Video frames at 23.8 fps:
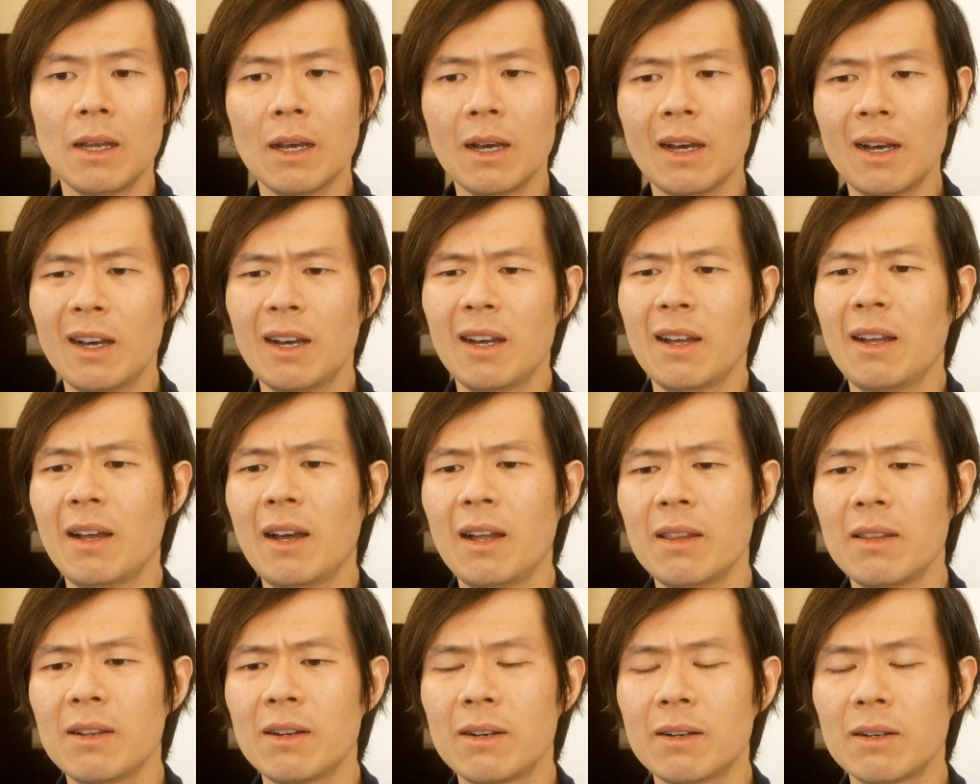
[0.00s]

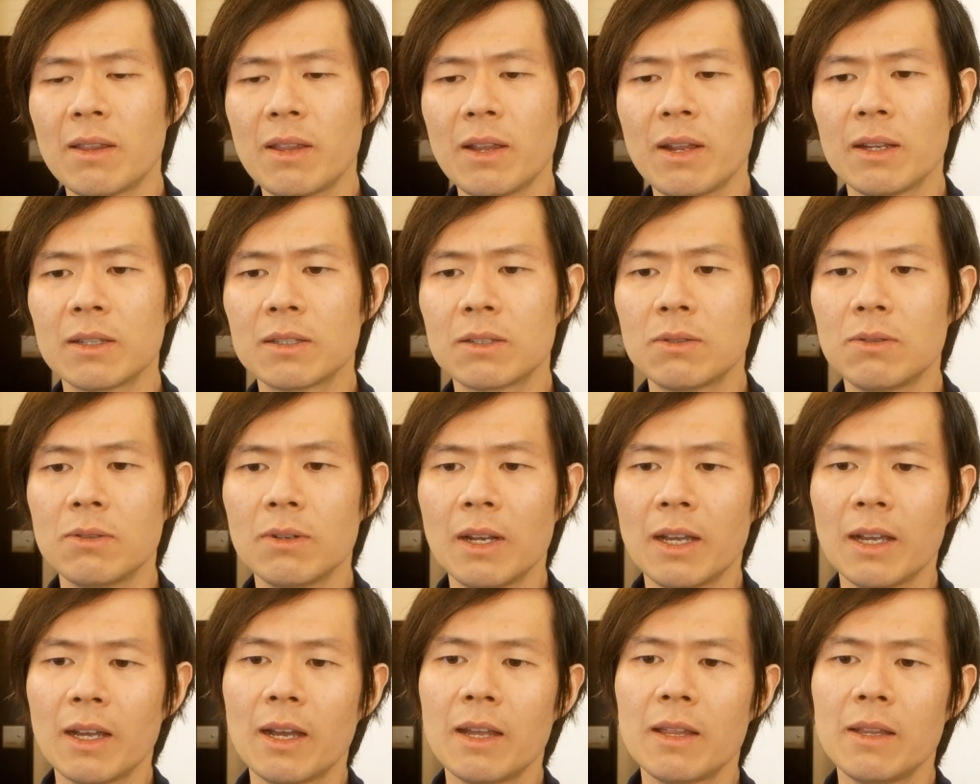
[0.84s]
Other things too,
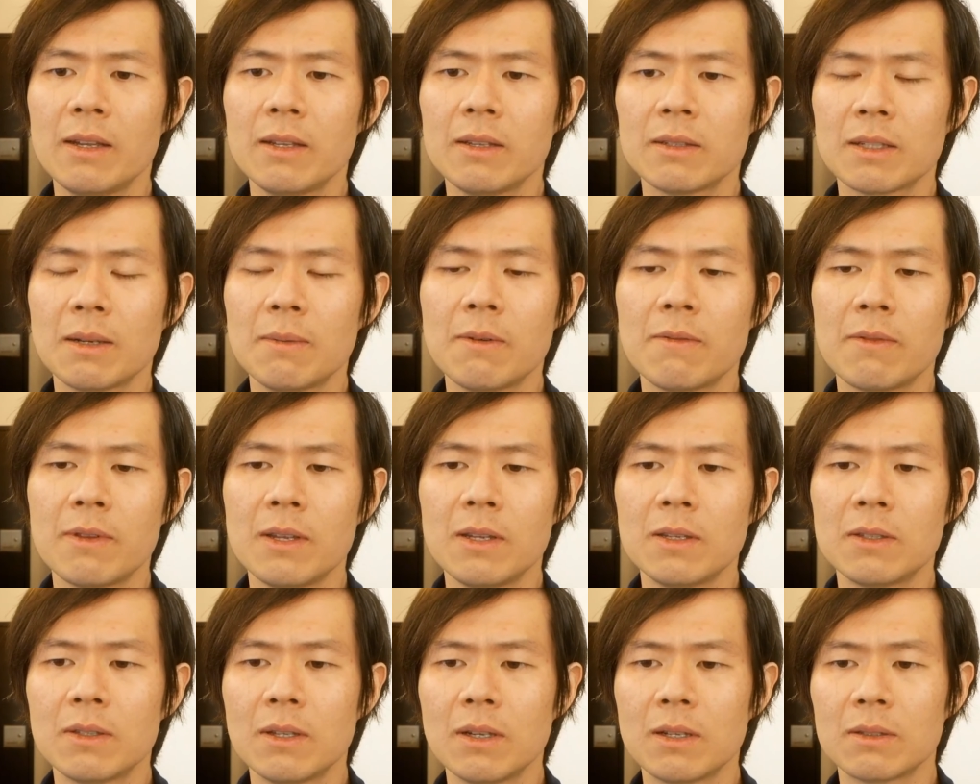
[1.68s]
like I think some of
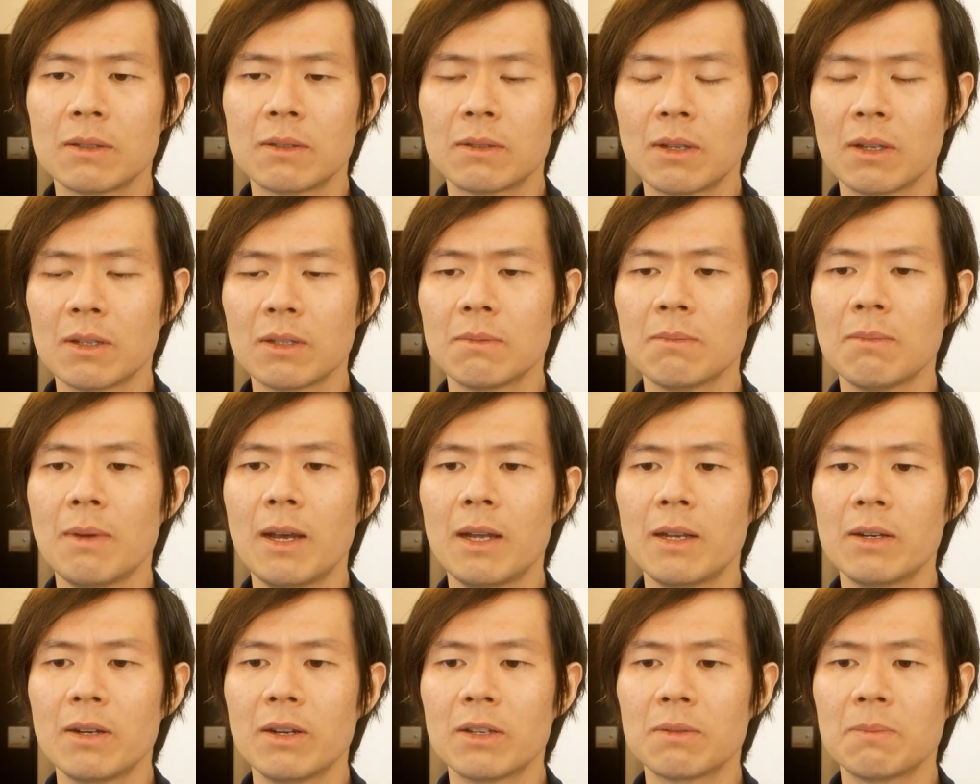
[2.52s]
these things doesn't
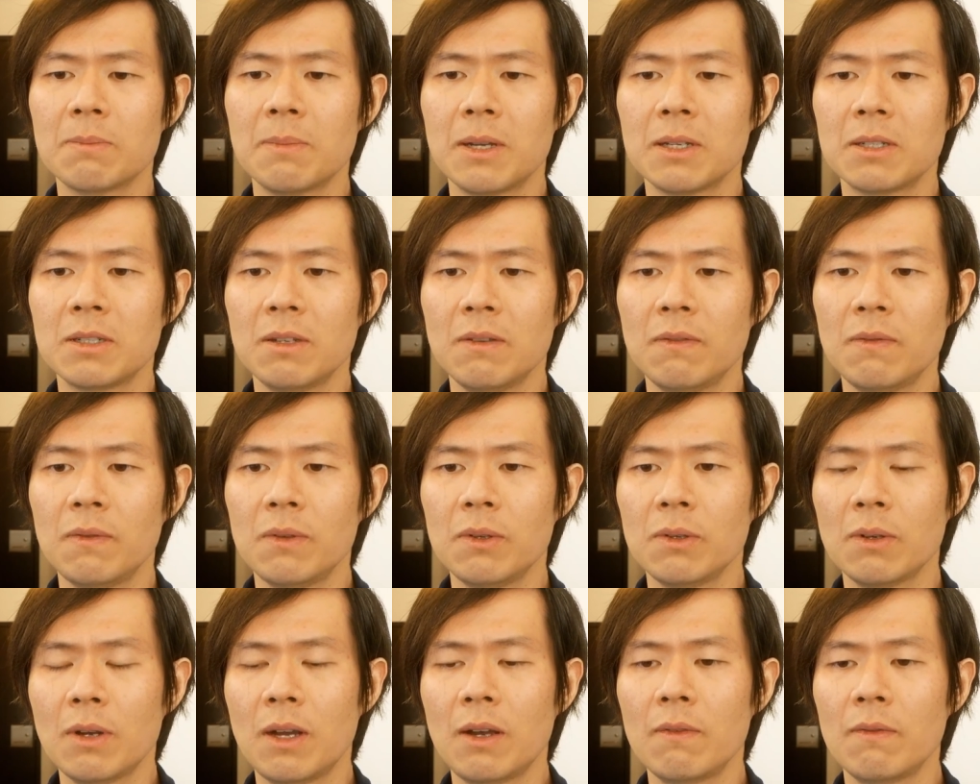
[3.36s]
matter as much if
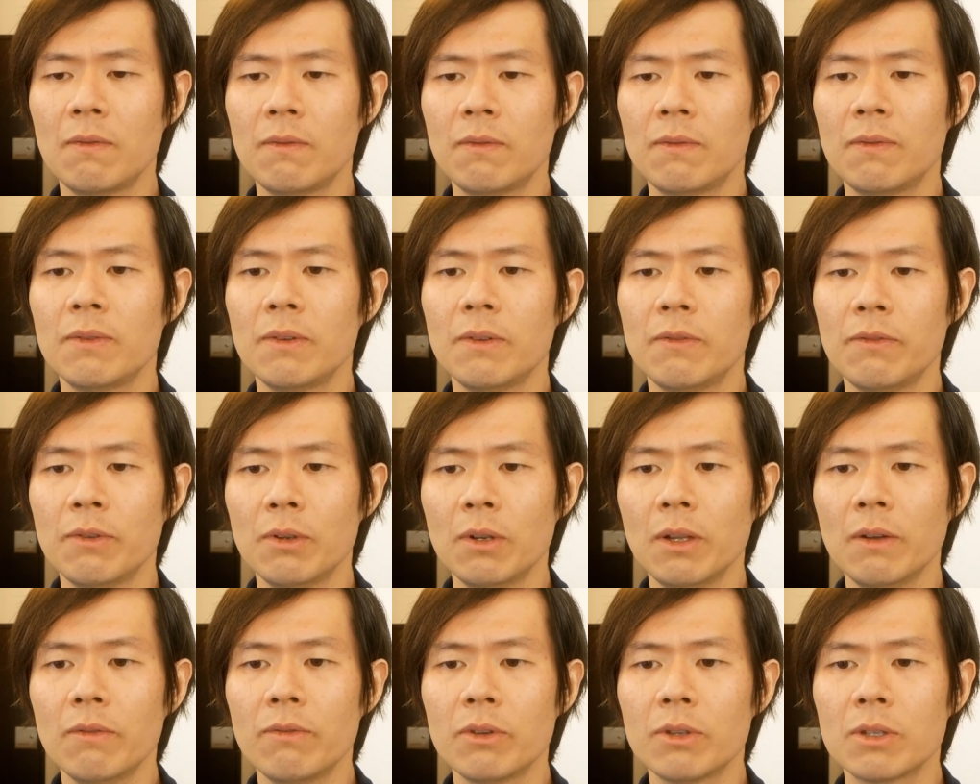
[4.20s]
you
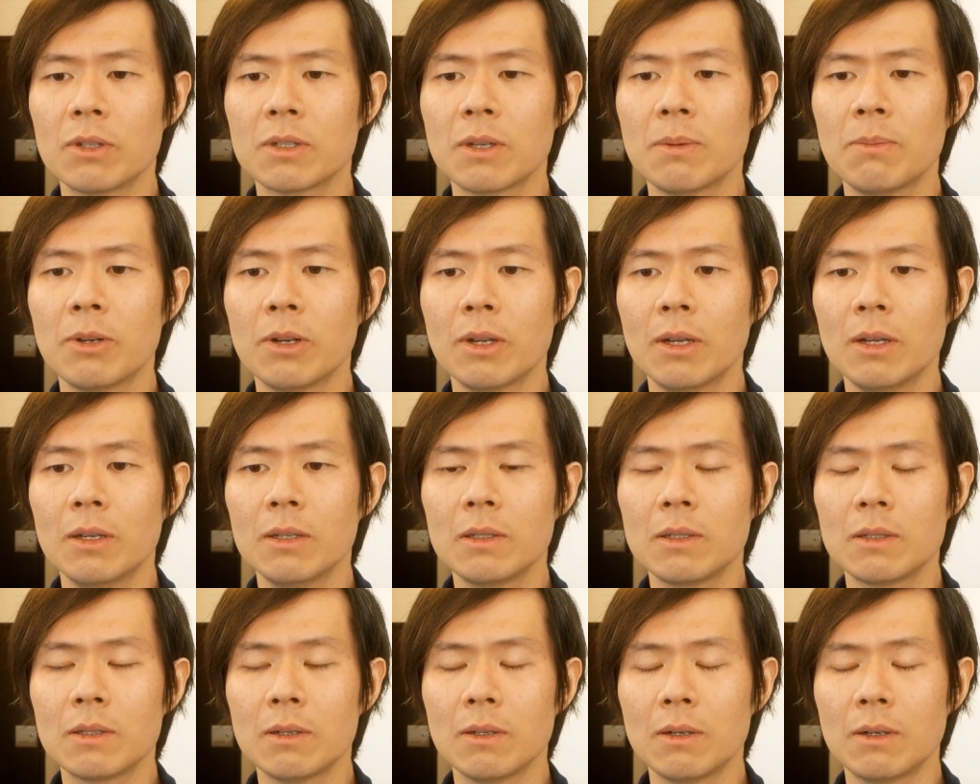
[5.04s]
live with someone
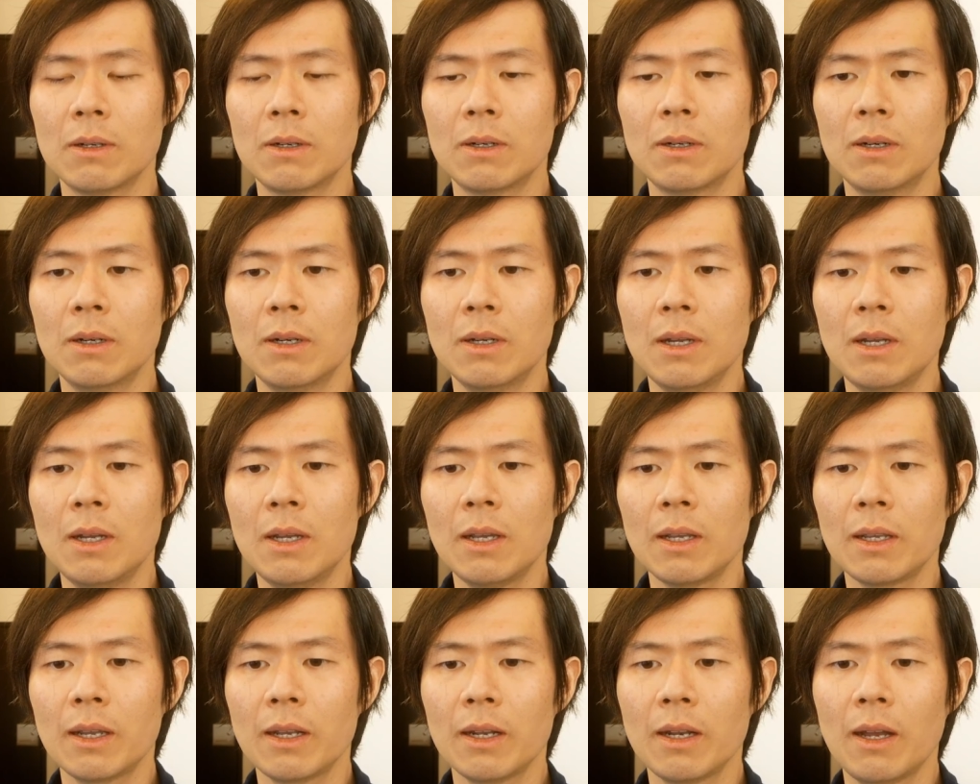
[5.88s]
else or
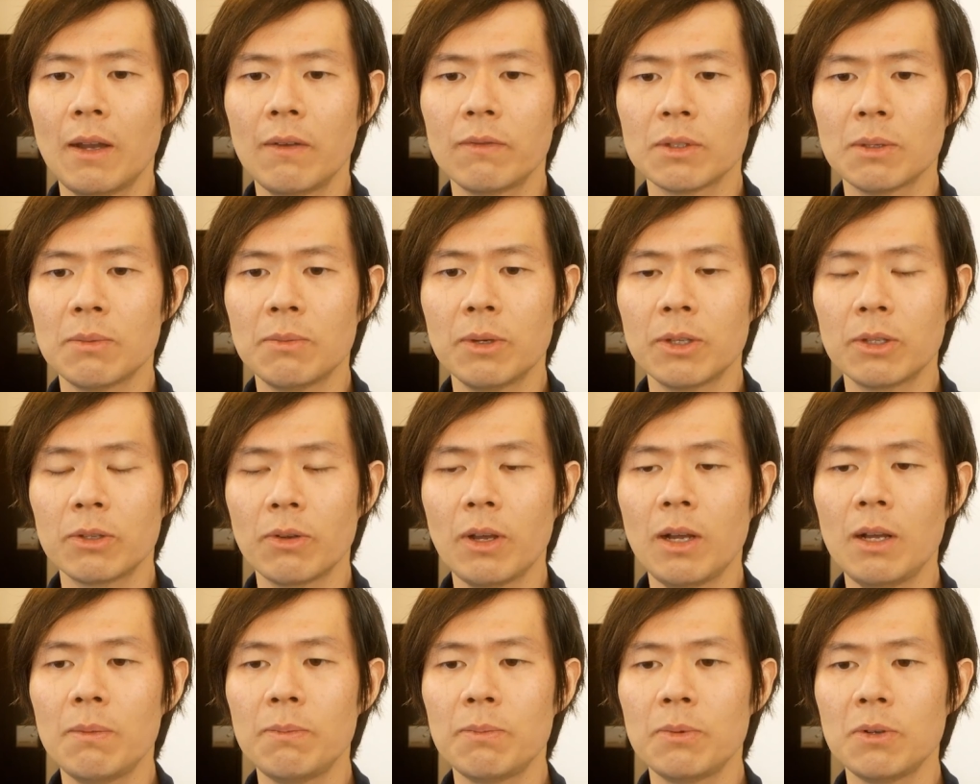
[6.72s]
can have someone to
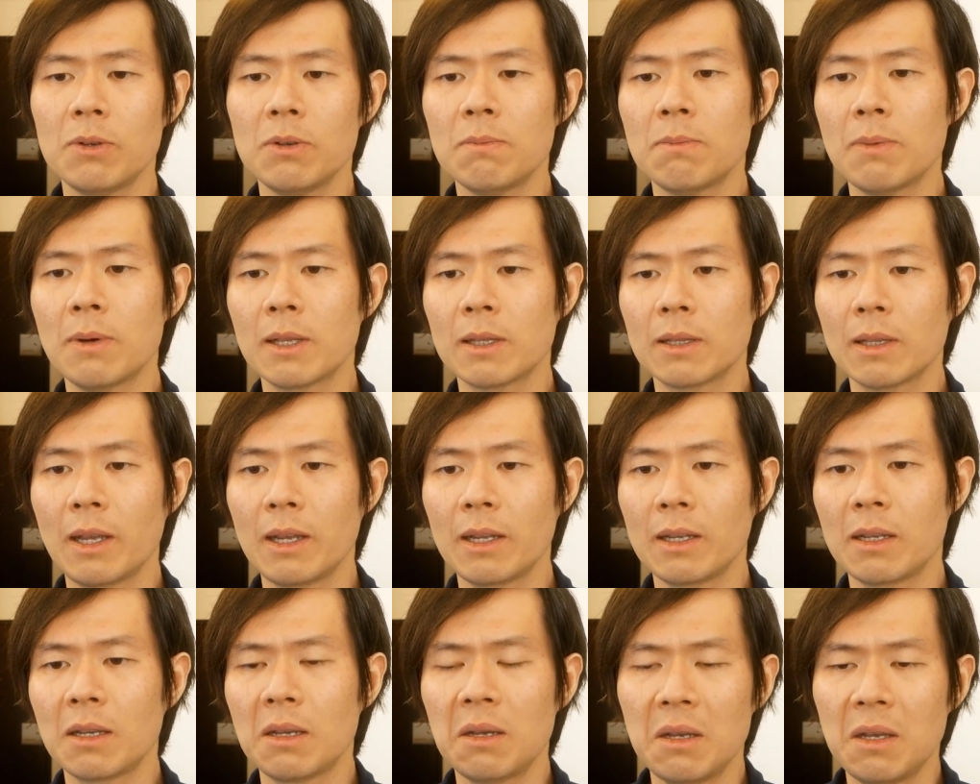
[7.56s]
help you, but
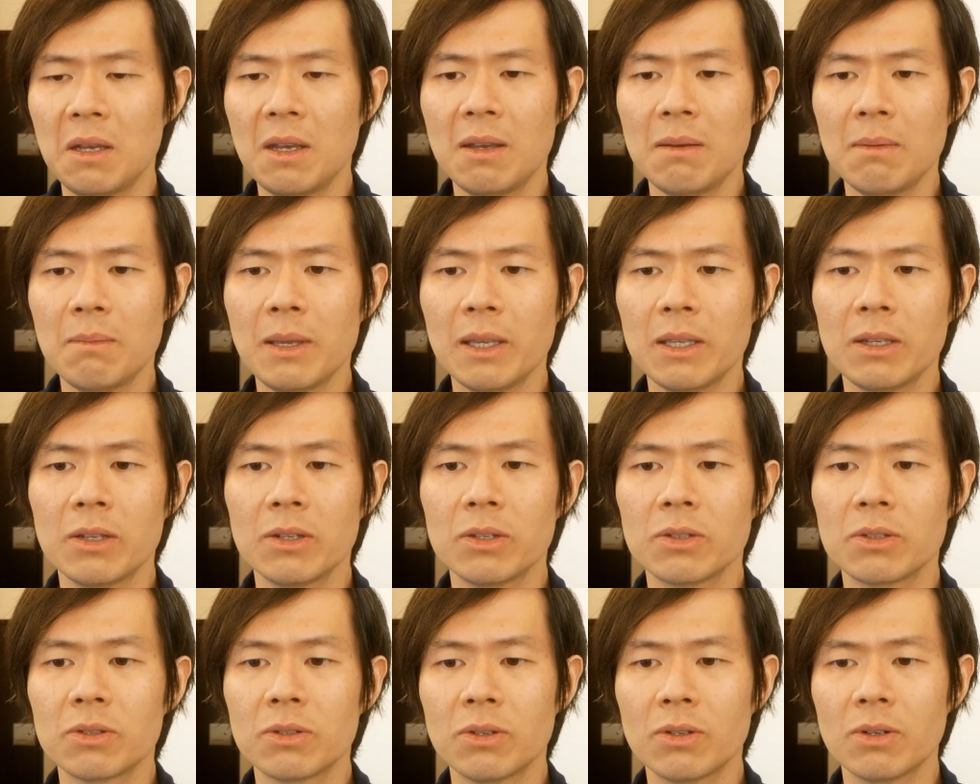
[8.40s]
like making
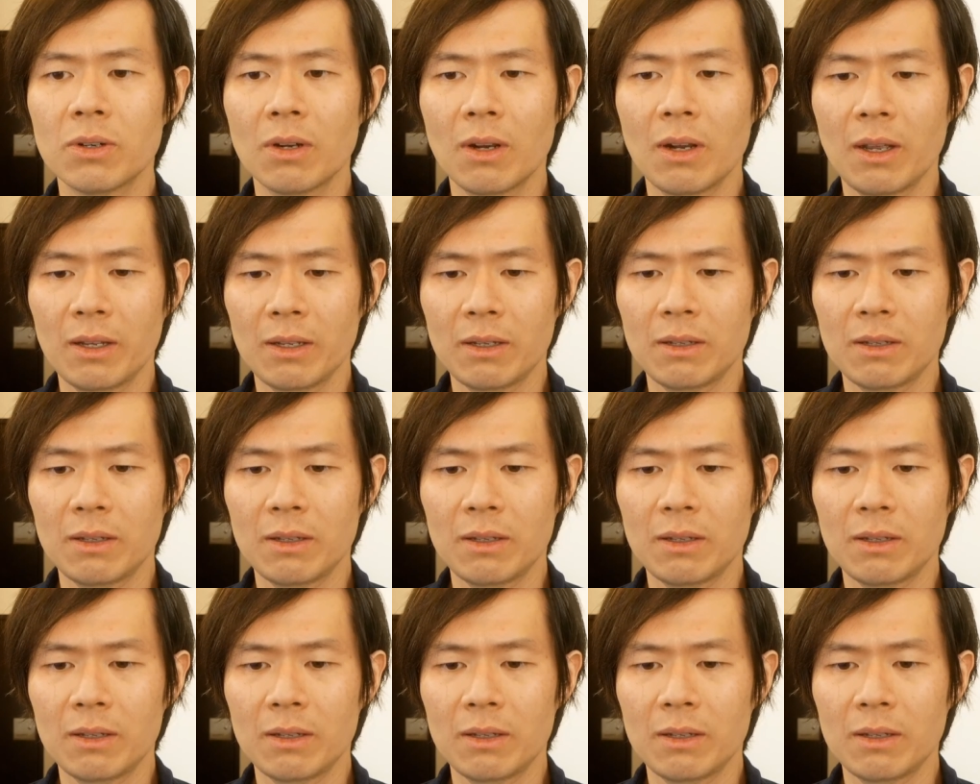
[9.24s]
sure like